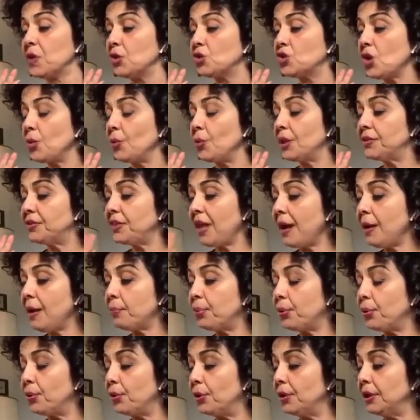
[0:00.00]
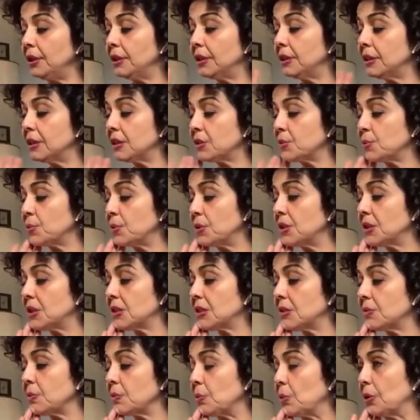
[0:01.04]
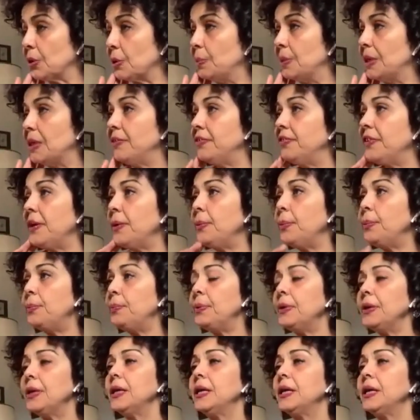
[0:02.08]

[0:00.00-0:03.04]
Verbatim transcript: So at that point, this was what, the middle of February,